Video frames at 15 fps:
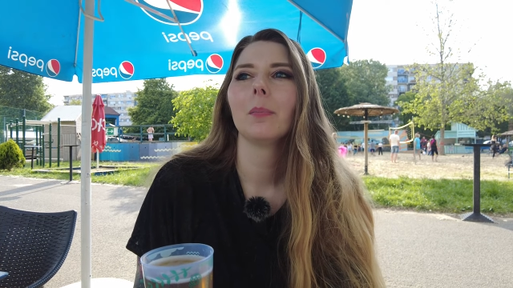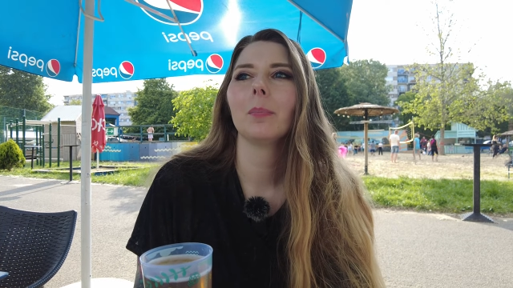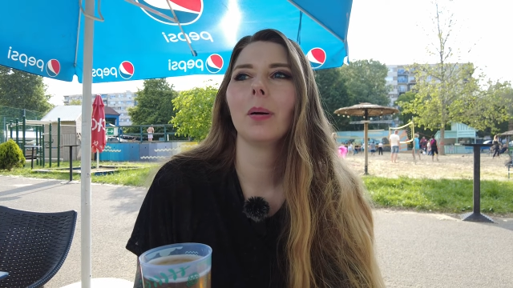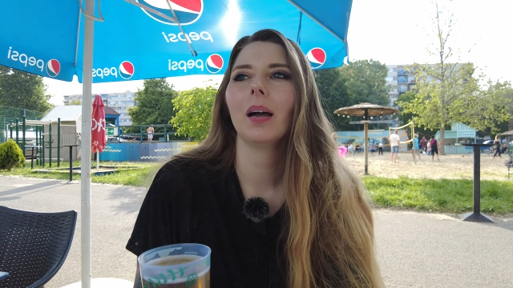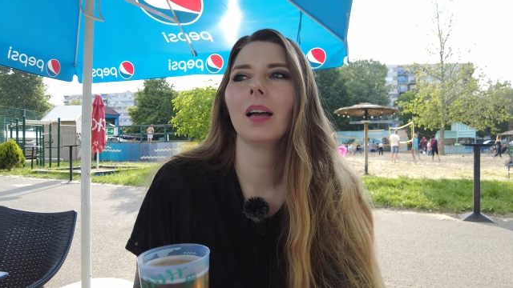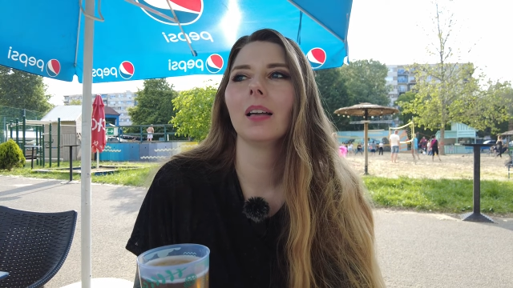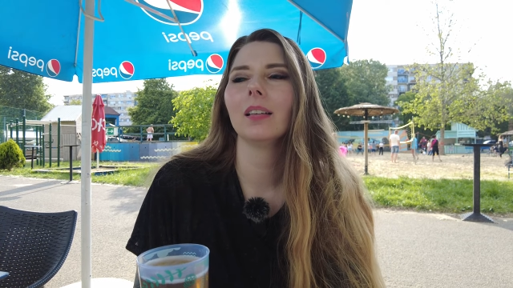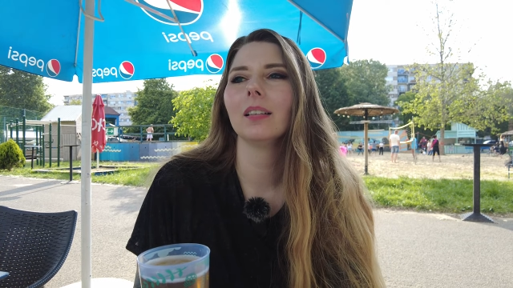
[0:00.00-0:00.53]

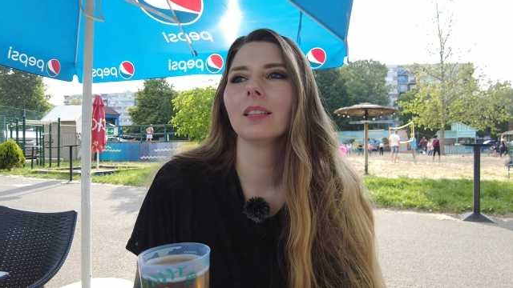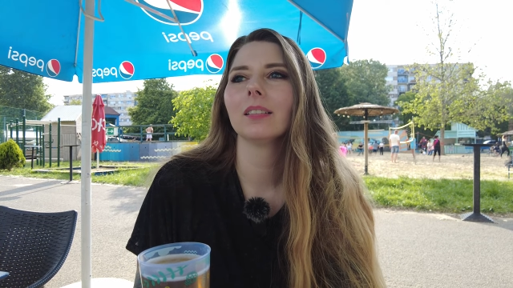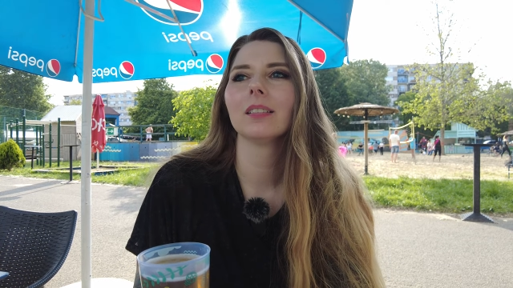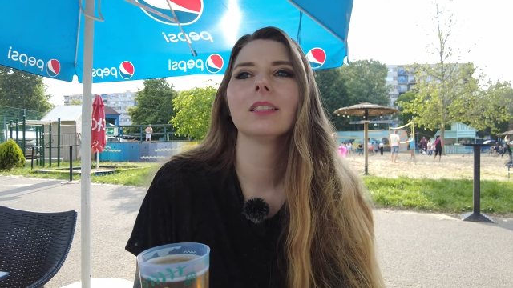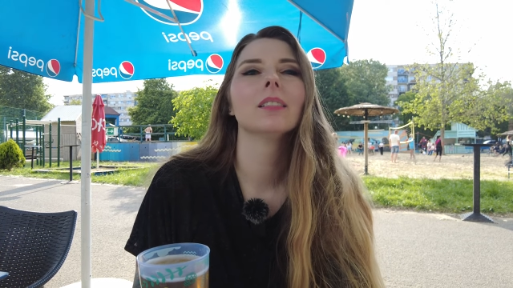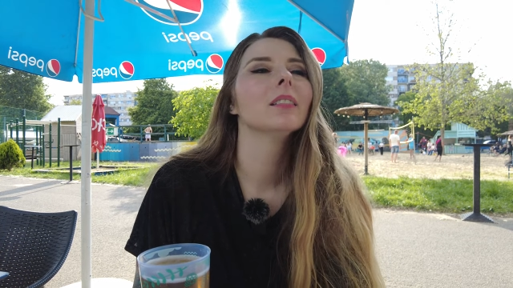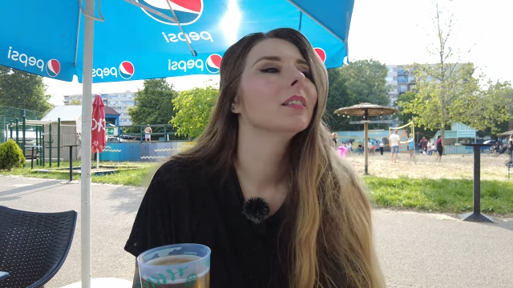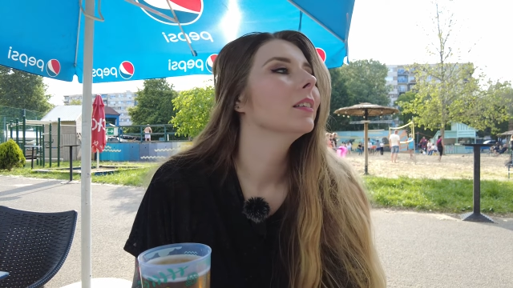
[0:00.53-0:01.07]
But
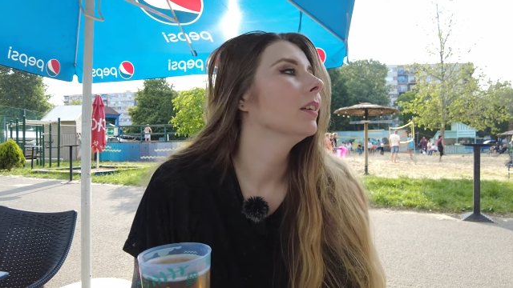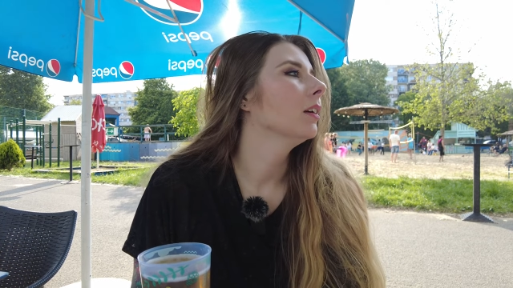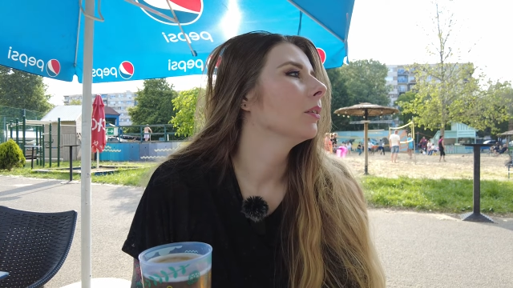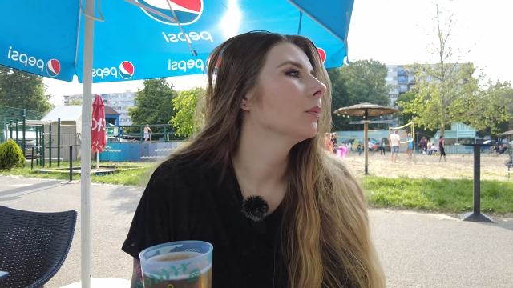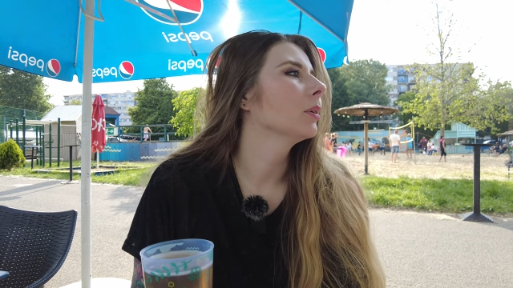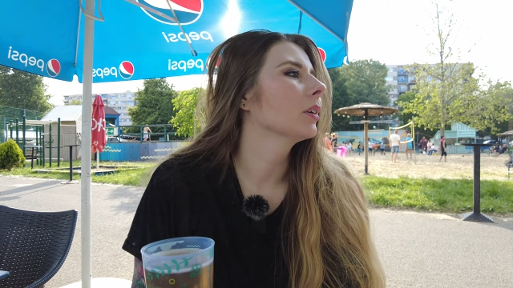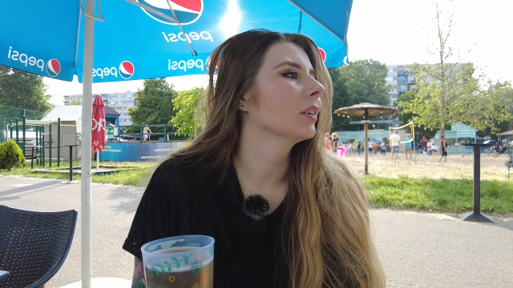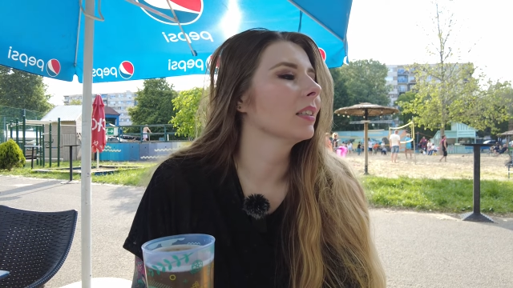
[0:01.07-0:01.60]

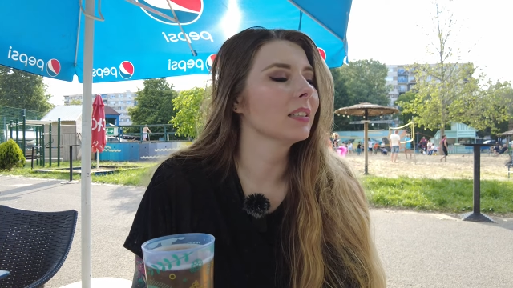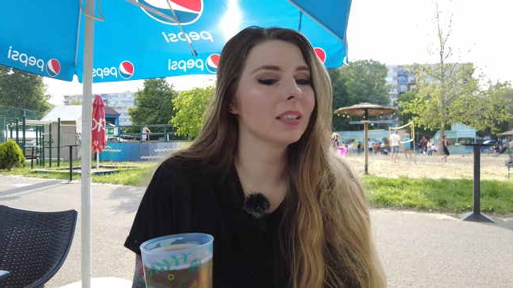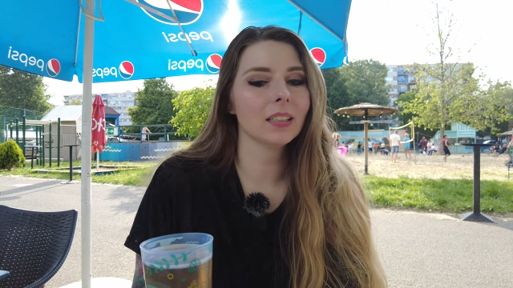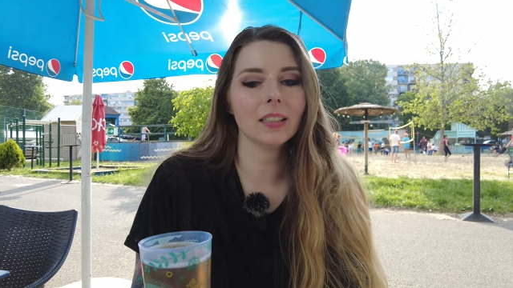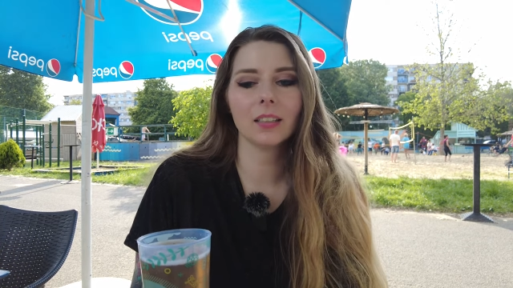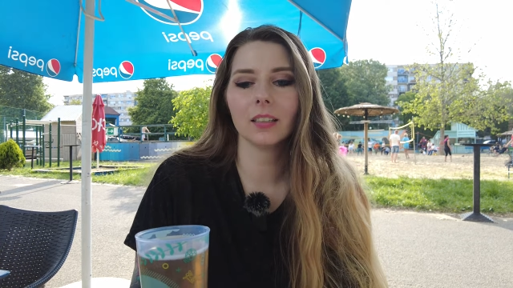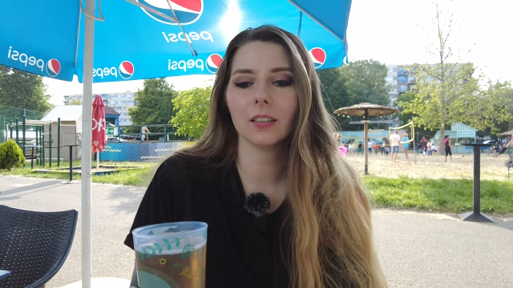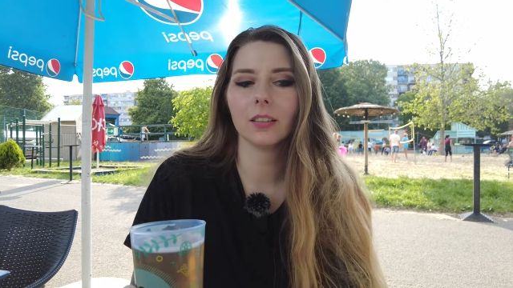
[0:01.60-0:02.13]
we're gonna sit
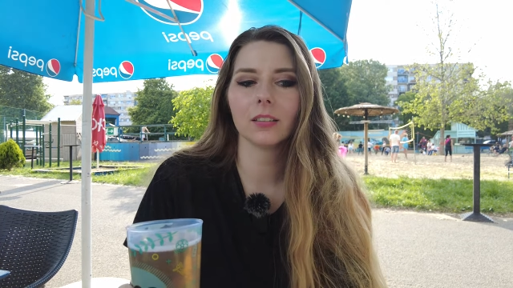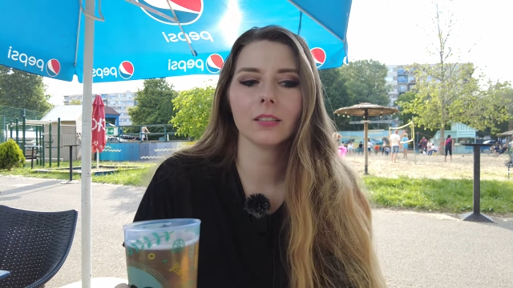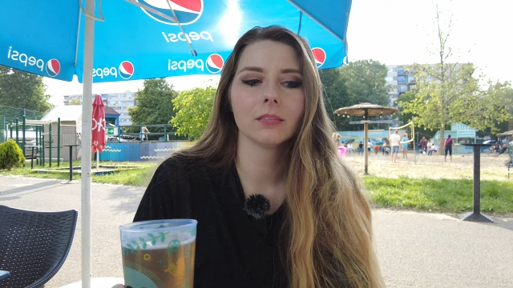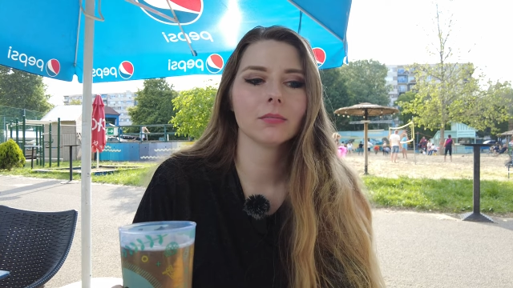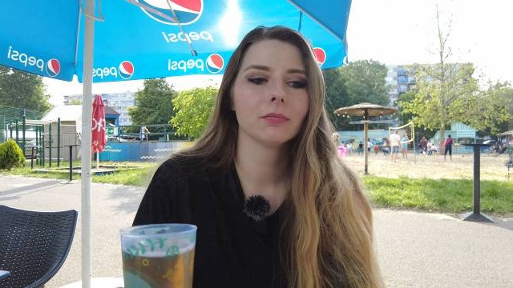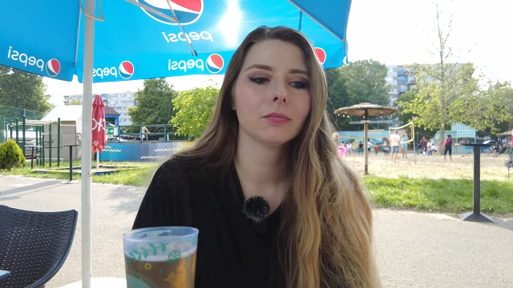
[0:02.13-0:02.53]
here